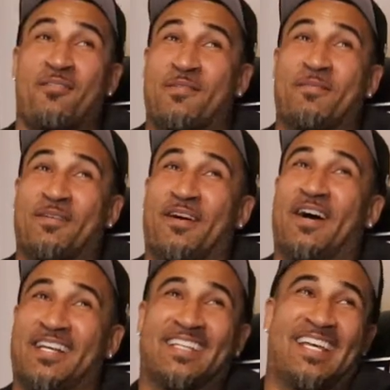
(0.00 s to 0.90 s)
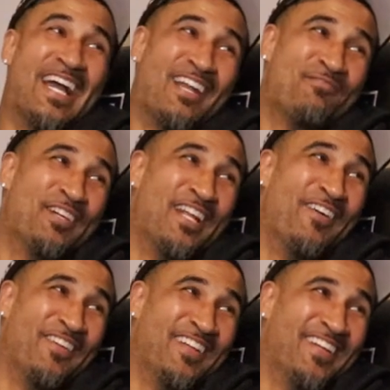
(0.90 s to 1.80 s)
remember though. I said you got to put that
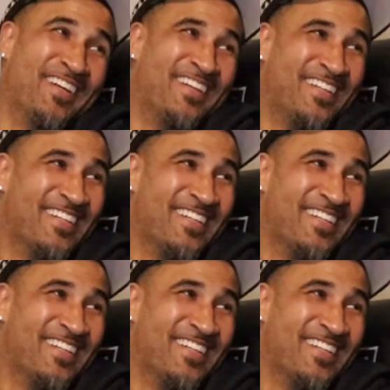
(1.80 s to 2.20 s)
one in there. Man,